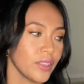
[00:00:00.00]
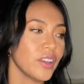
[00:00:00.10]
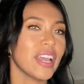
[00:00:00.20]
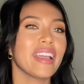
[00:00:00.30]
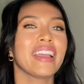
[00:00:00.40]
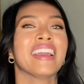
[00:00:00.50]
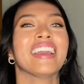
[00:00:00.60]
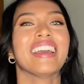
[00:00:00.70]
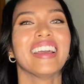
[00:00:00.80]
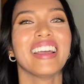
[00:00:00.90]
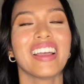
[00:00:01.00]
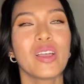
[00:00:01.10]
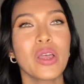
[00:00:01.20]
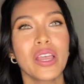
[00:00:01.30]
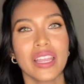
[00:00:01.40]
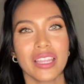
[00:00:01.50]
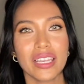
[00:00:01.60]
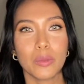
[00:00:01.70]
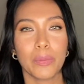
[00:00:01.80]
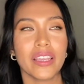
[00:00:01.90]
Okay,
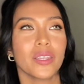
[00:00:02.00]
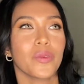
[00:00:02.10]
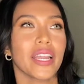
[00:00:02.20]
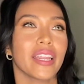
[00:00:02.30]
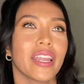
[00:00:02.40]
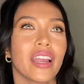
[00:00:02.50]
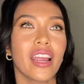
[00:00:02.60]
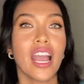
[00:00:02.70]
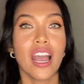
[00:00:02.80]
this piece right here,